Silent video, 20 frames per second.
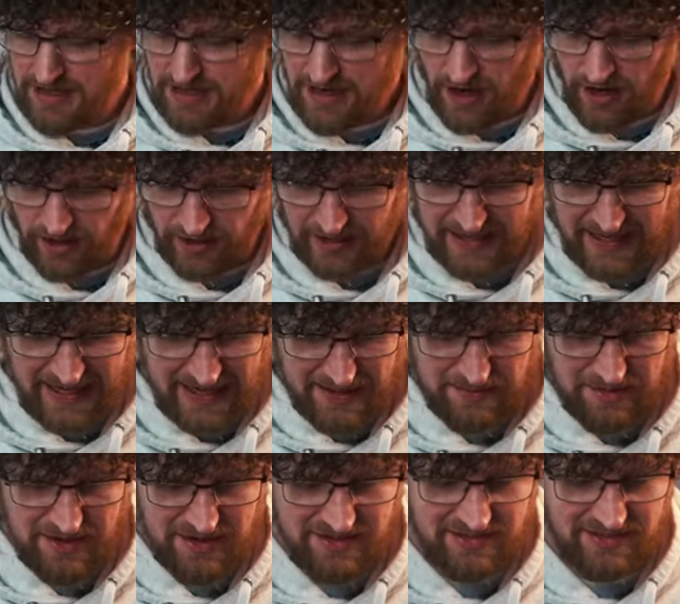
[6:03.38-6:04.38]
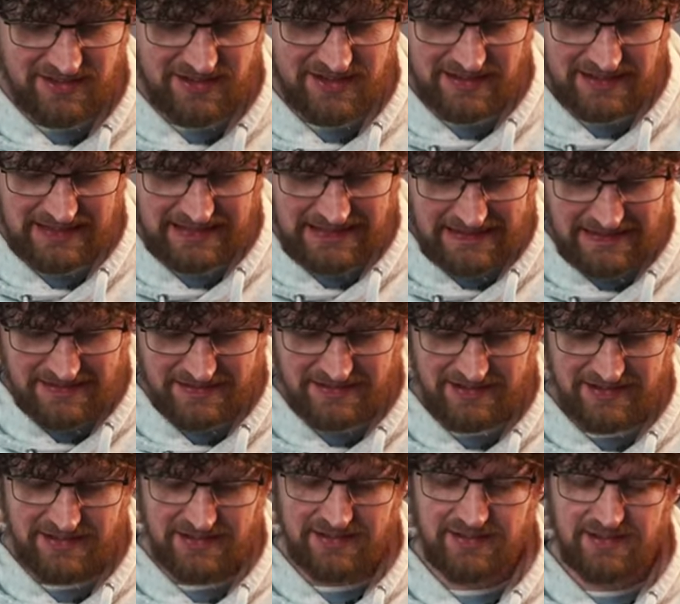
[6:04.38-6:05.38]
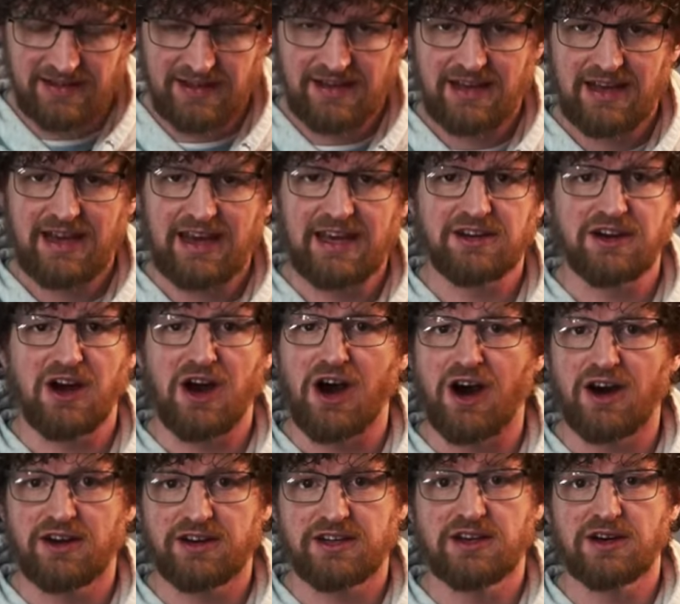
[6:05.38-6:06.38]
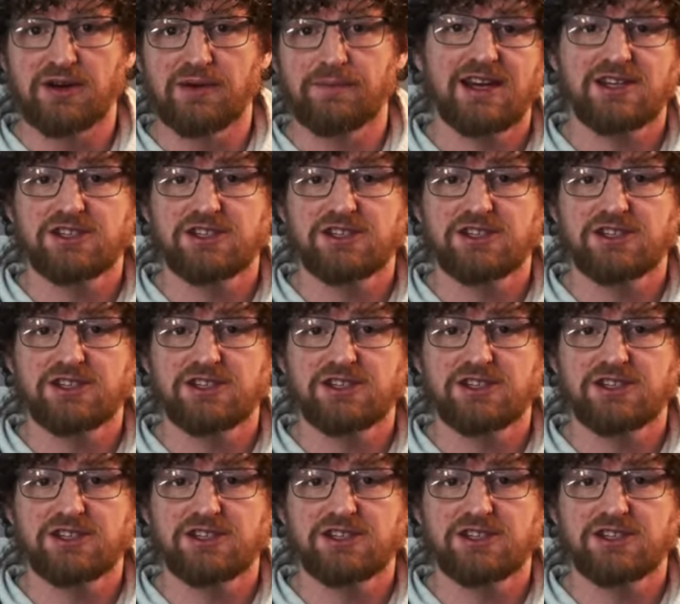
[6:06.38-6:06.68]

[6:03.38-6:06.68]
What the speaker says: are cameras, lenses, and audio.